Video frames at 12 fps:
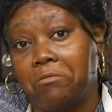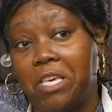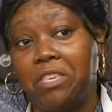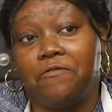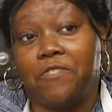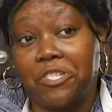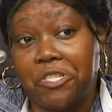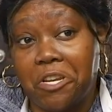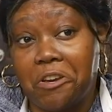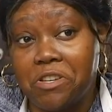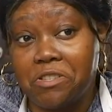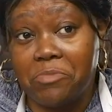eat
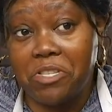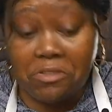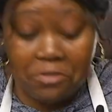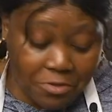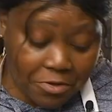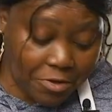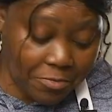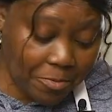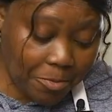vegetarian meals